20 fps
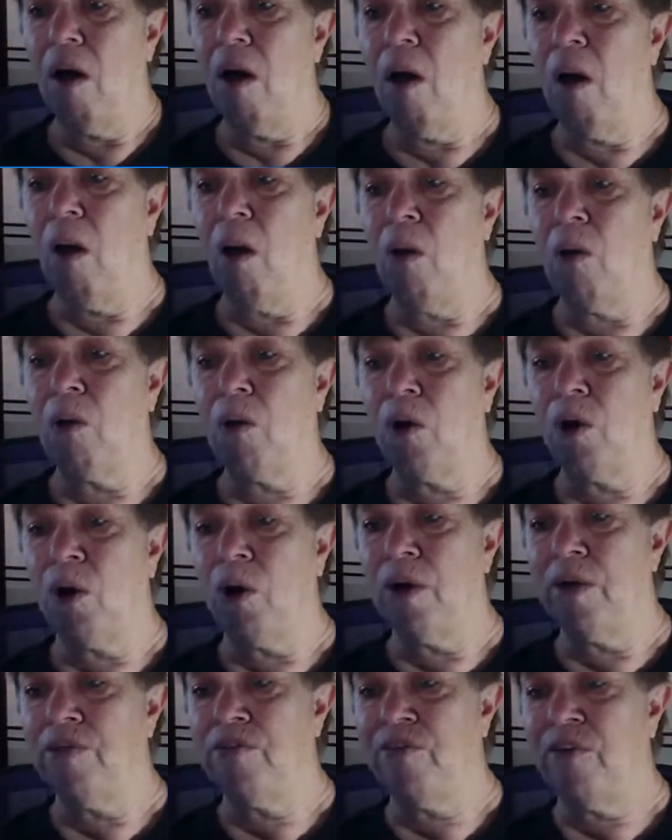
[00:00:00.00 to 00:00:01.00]
Oh,
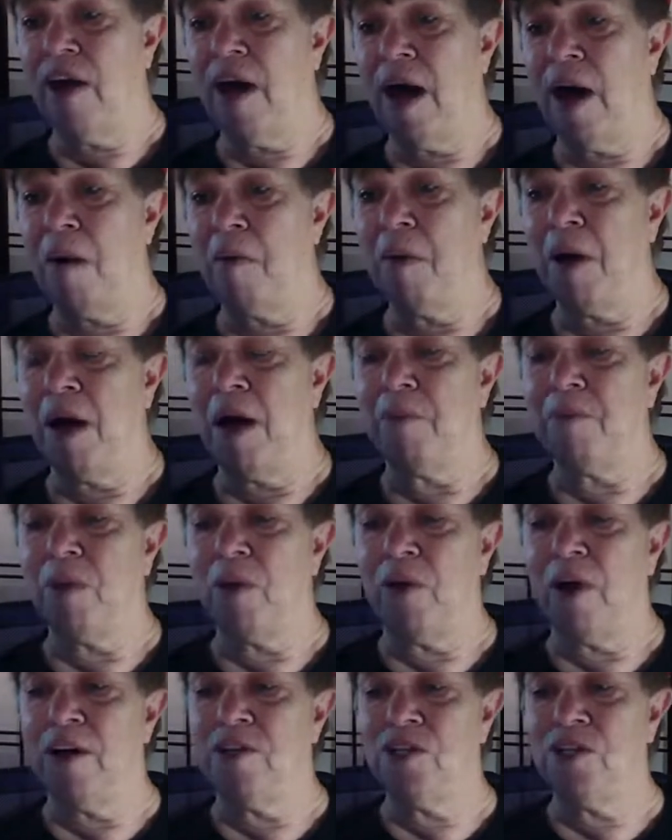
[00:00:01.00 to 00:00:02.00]
good, Deb. I'm
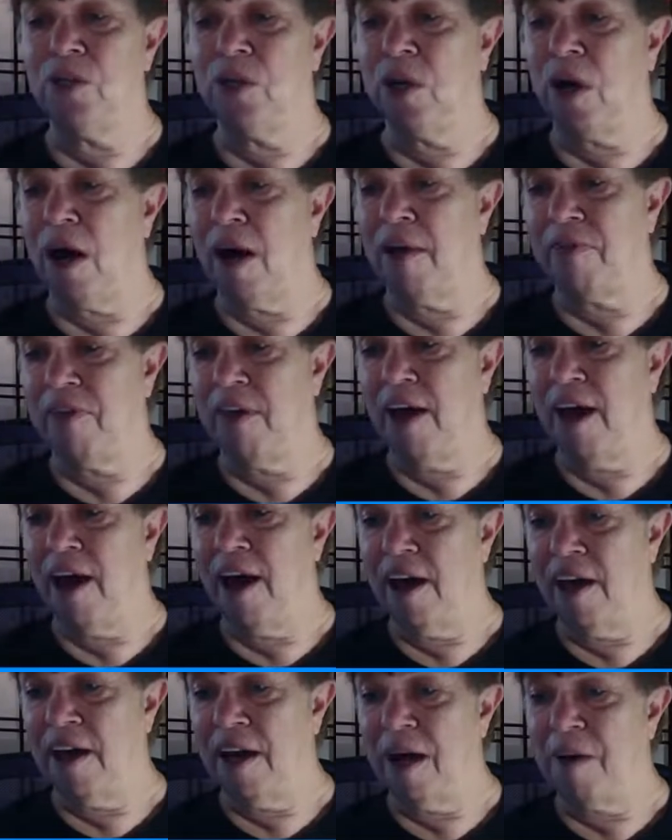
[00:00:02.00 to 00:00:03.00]
glad you got
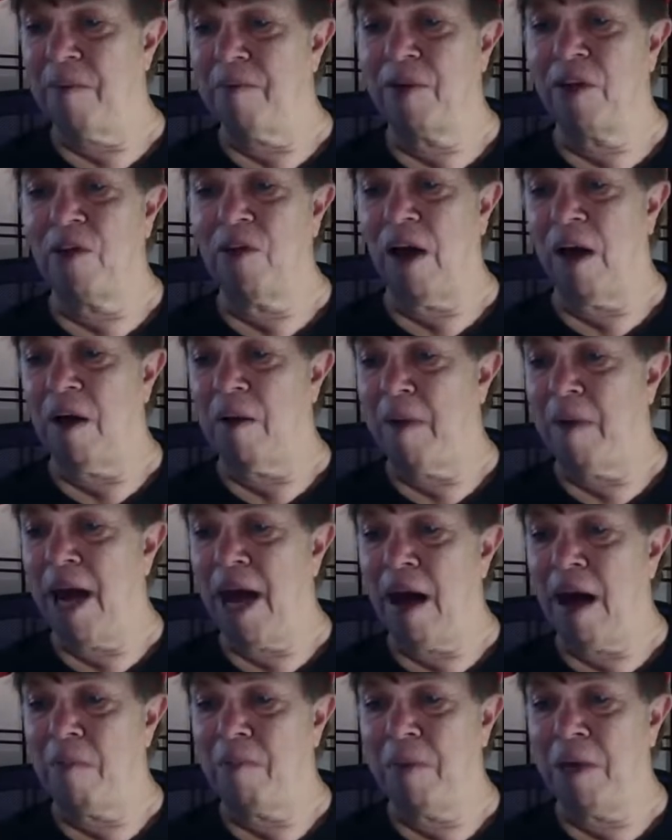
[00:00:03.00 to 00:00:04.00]
that, and I'm
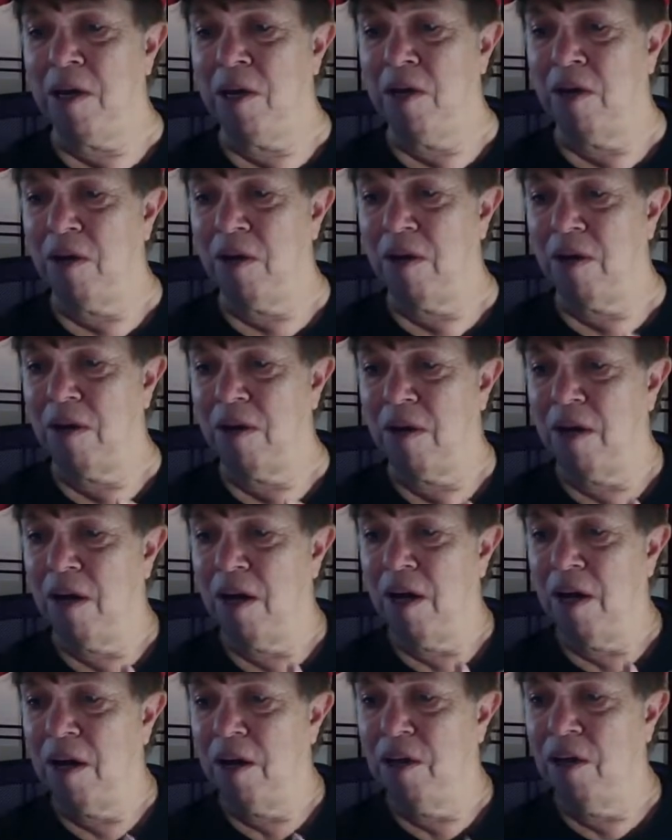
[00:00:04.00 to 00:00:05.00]
happy
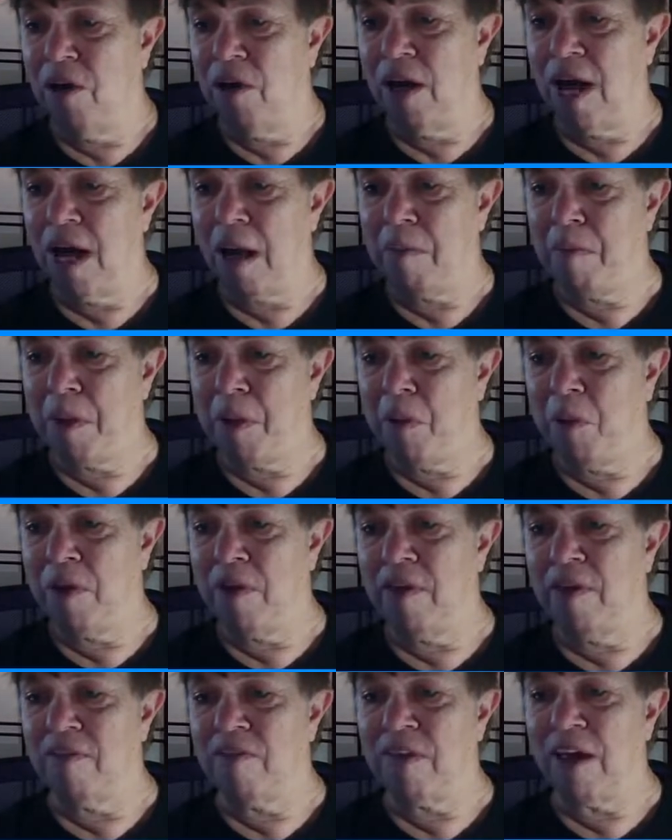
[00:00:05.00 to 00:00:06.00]
you're happy
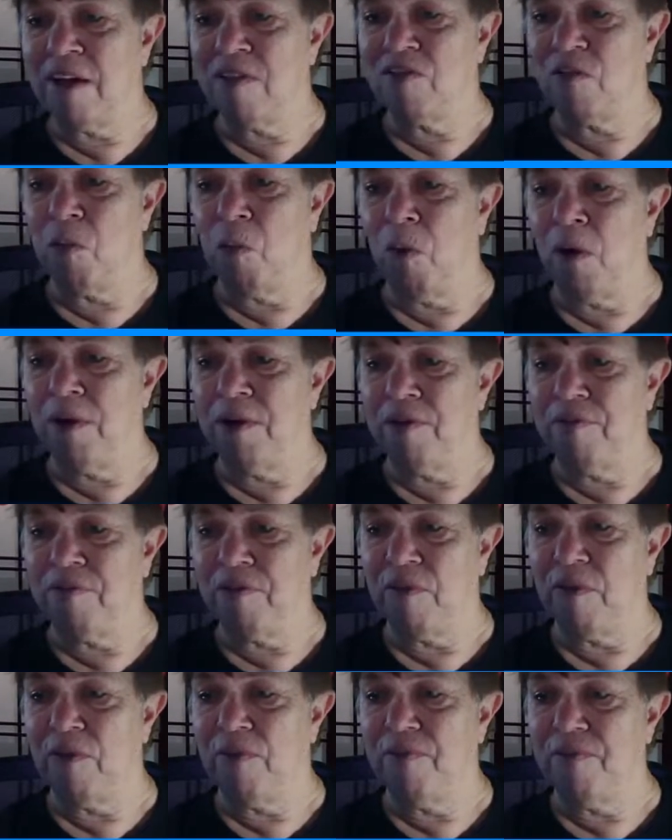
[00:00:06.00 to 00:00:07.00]
with it. That's
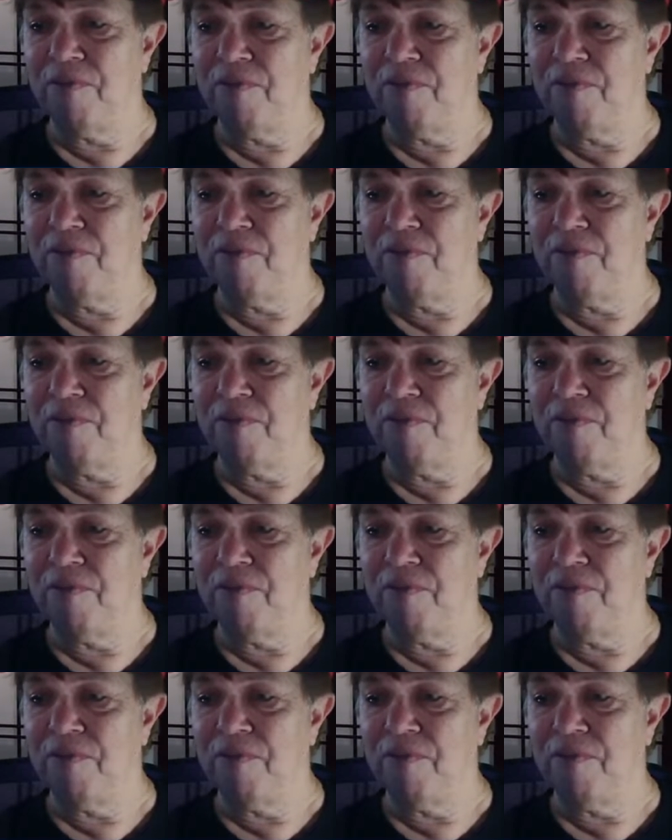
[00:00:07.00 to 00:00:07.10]
wonderful.